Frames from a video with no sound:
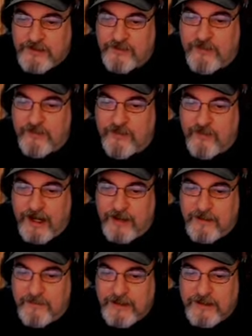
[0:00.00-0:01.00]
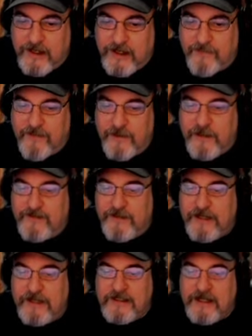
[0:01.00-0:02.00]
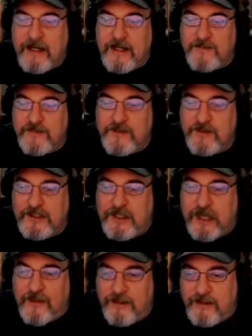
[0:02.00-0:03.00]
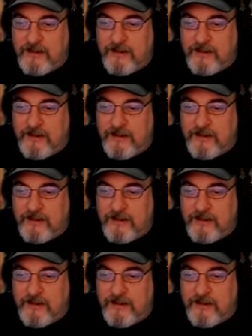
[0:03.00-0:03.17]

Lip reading: for random discovery of these items was given,